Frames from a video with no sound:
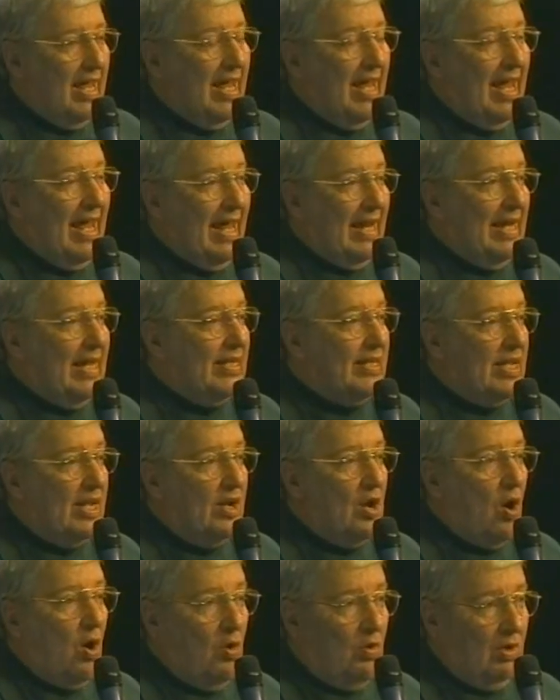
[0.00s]
and it can
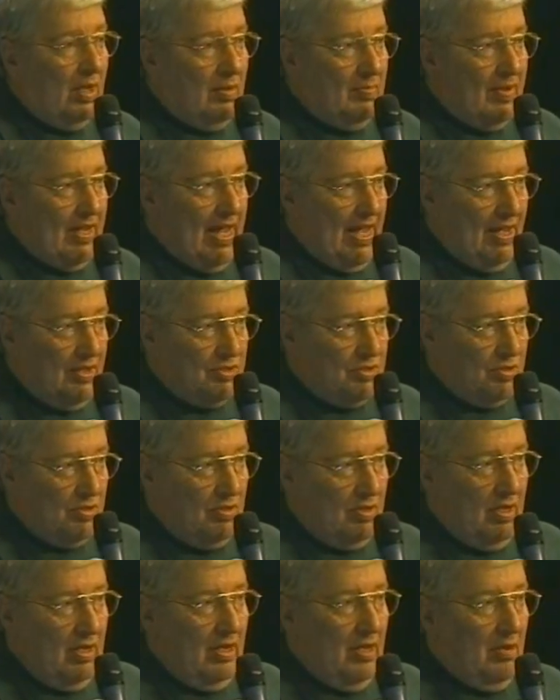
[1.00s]
only be
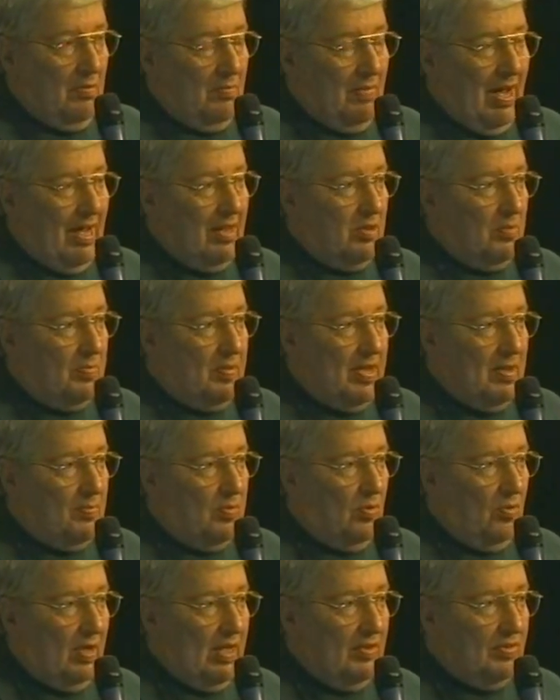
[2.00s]
answered by the
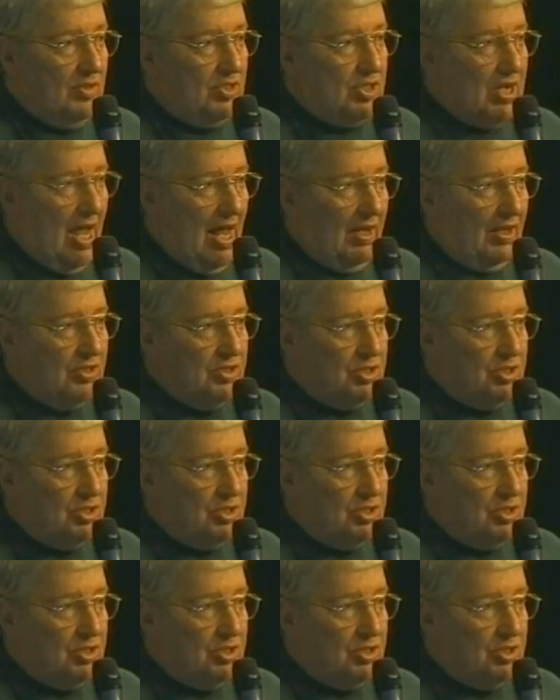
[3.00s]
people in the challenge